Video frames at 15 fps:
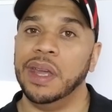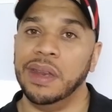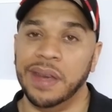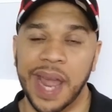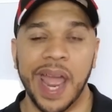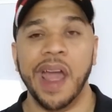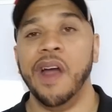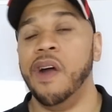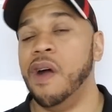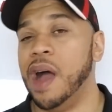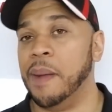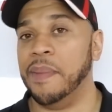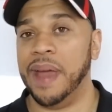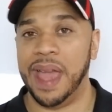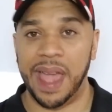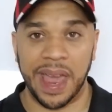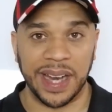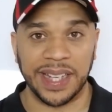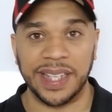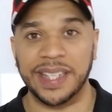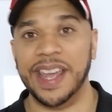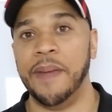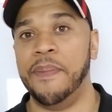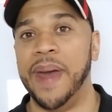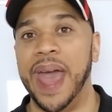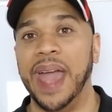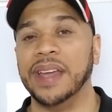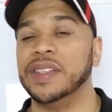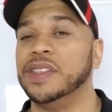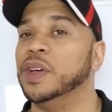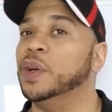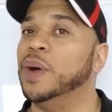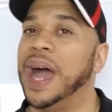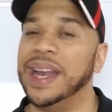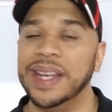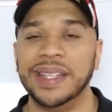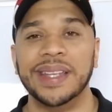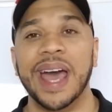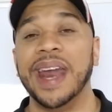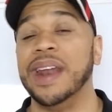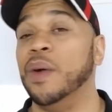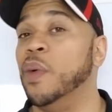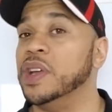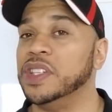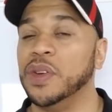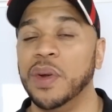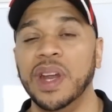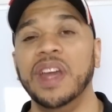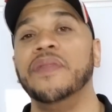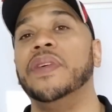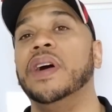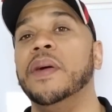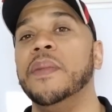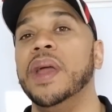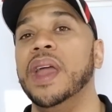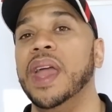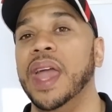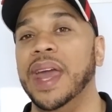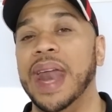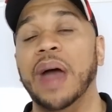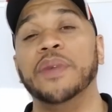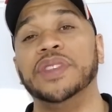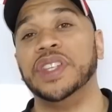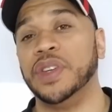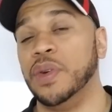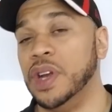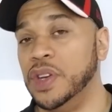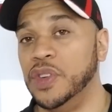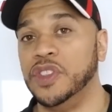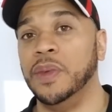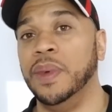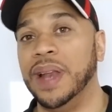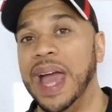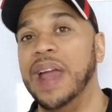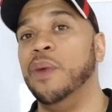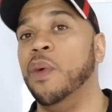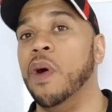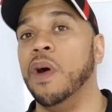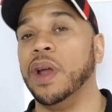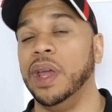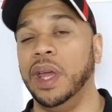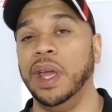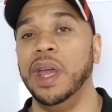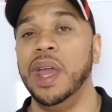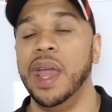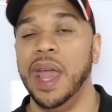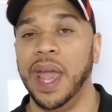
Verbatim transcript: now I'm at a setback, so I decided I wasn't going to give up, and I just going to do some light walking.